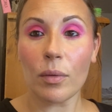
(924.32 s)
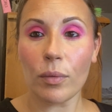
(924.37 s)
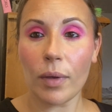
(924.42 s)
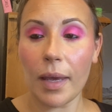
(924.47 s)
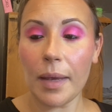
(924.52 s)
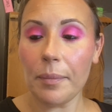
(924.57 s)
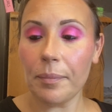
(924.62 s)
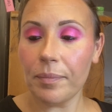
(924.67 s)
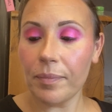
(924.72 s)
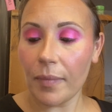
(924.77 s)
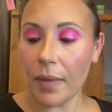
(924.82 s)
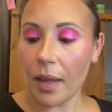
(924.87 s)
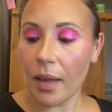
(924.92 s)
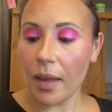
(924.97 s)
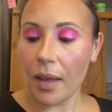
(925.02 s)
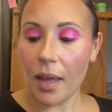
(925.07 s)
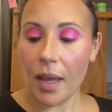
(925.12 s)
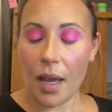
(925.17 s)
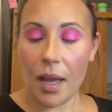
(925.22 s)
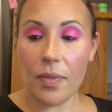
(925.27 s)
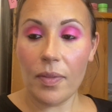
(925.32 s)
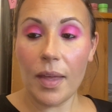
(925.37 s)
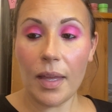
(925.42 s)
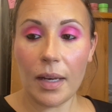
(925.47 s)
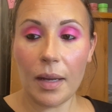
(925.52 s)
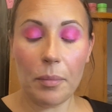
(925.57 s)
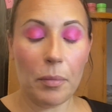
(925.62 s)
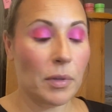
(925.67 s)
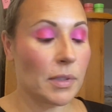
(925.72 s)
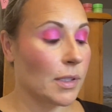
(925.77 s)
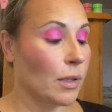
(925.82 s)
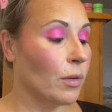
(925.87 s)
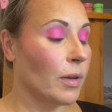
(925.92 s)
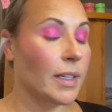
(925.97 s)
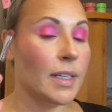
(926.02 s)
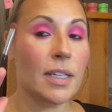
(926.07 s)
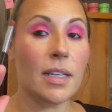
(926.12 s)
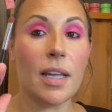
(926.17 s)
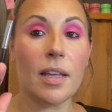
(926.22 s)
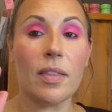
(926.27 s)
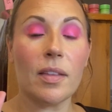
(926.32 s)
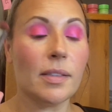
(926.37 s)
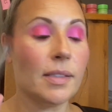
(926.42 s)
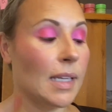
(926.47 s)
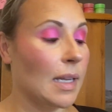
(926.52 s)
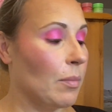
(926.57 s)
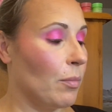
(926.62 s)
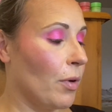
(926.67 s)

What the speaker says: Okay, and then I'm also going to take the same